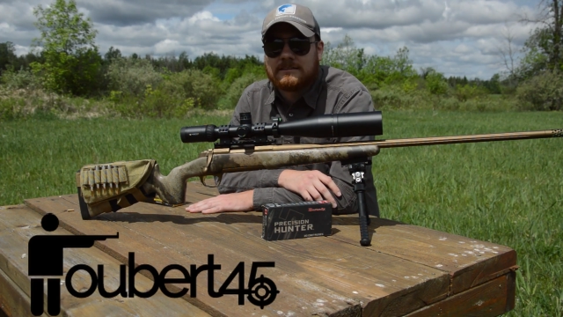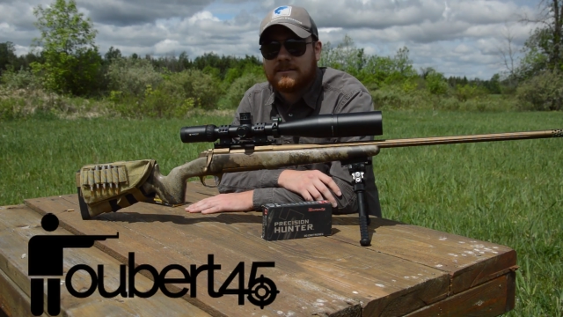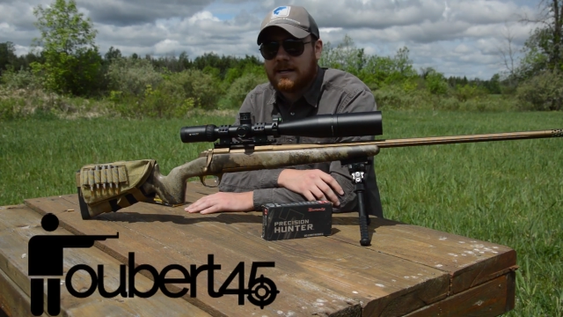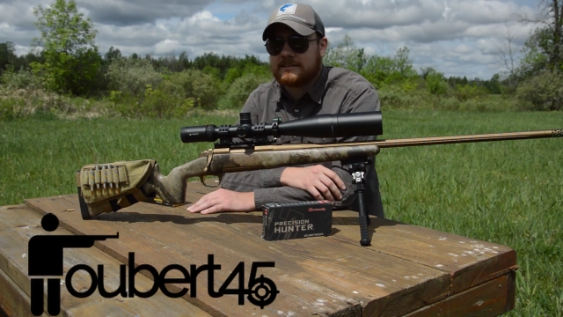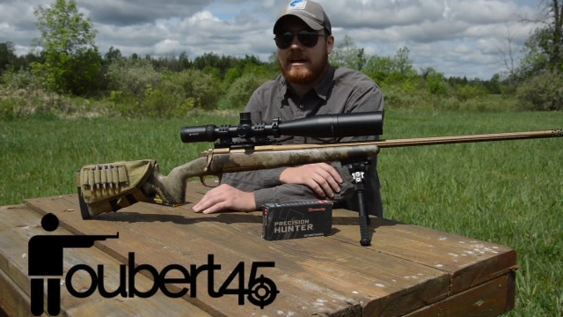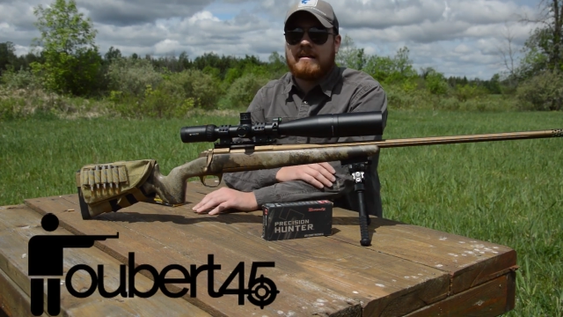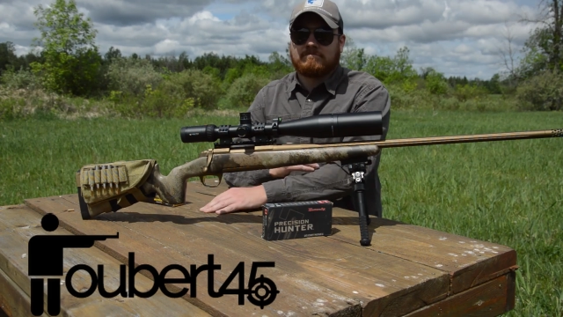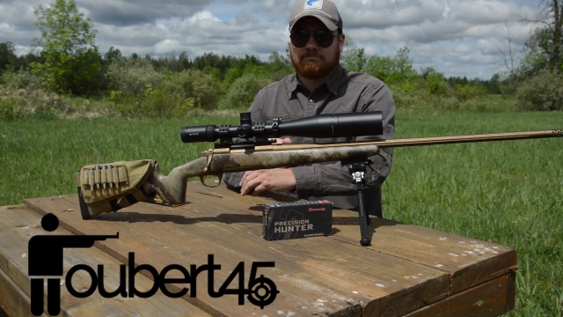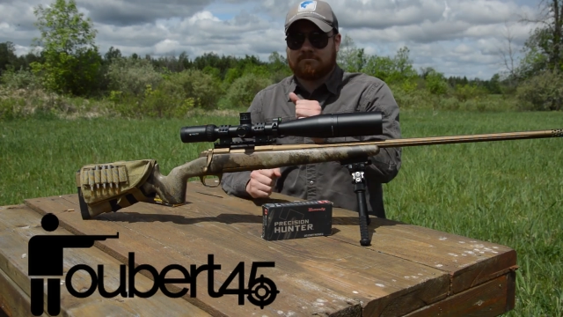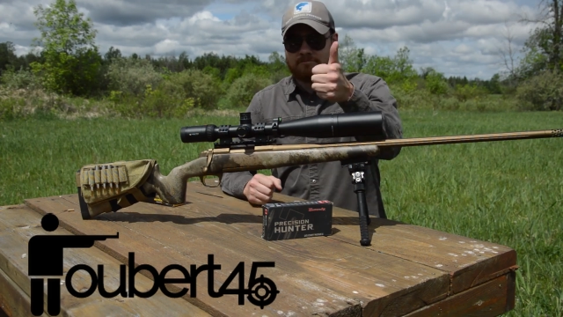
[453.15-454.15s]
Until next time,
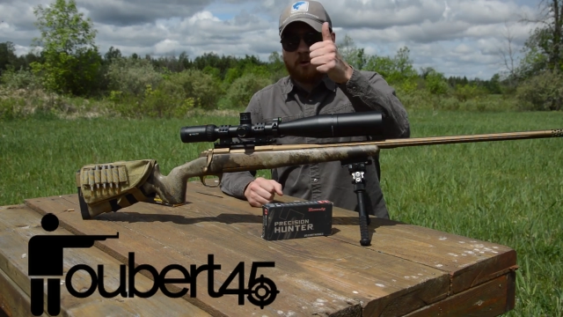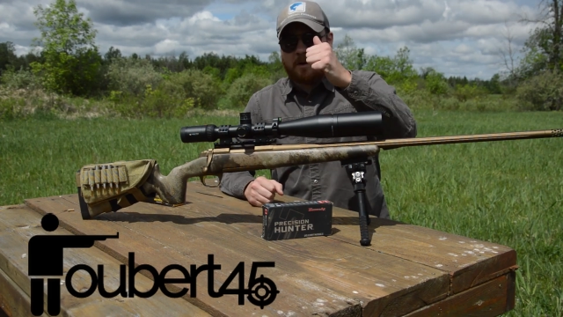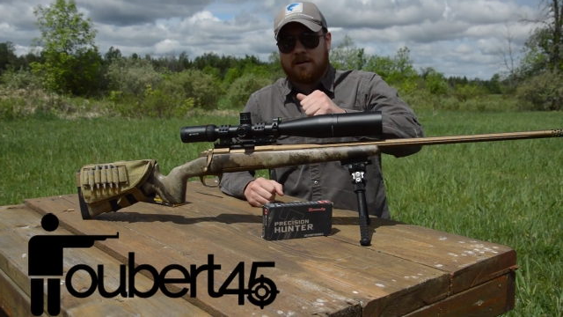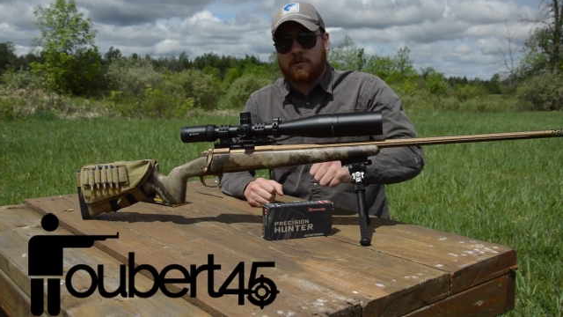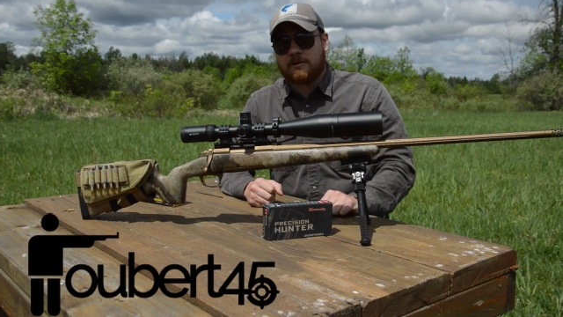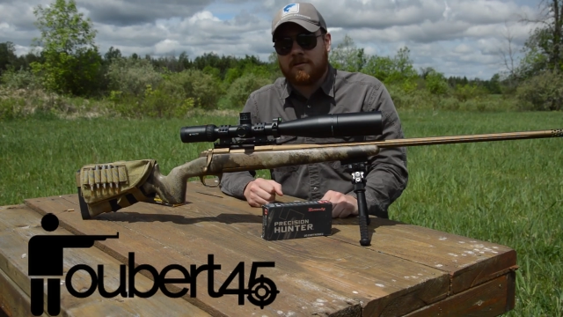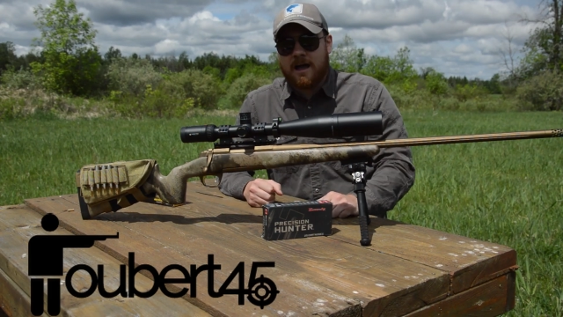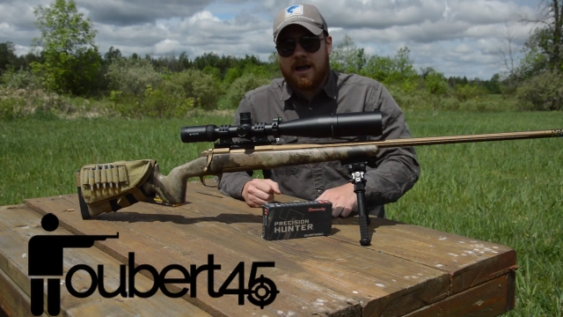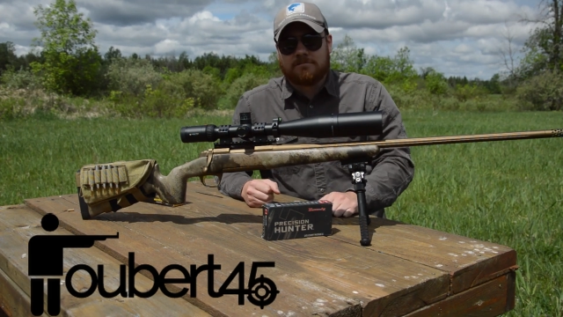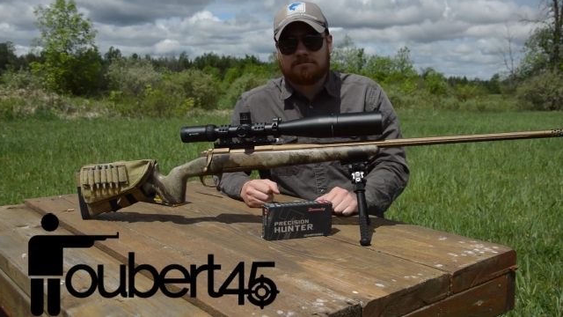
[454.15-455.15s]
Bull Bear
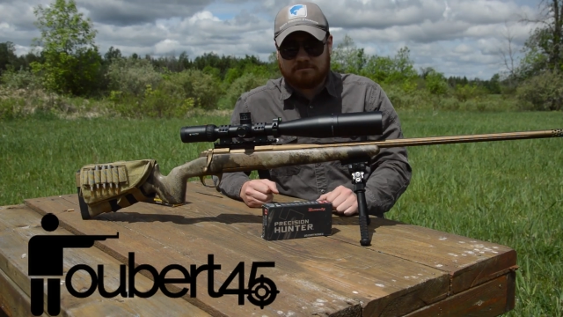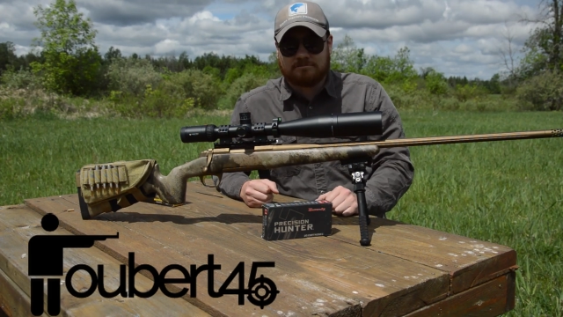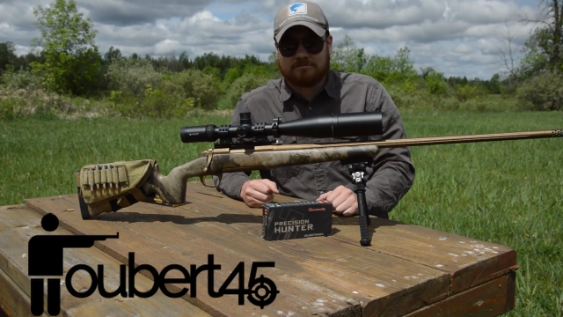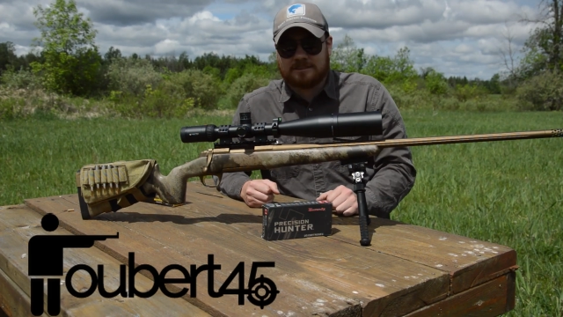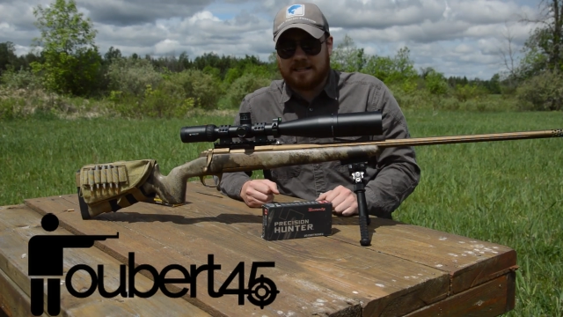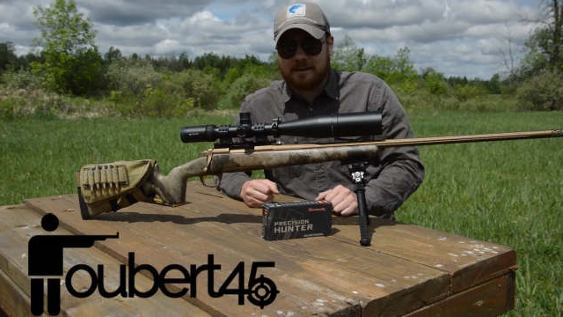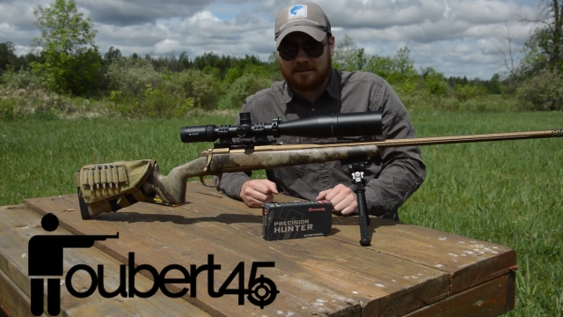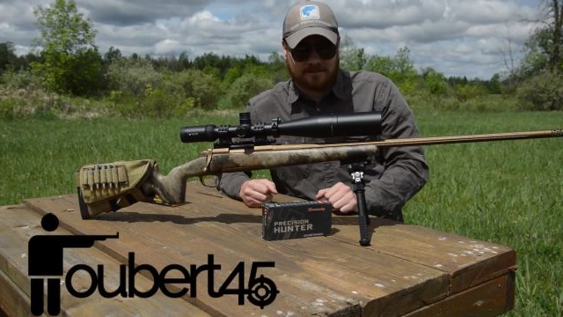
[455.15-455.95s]
45. See you later.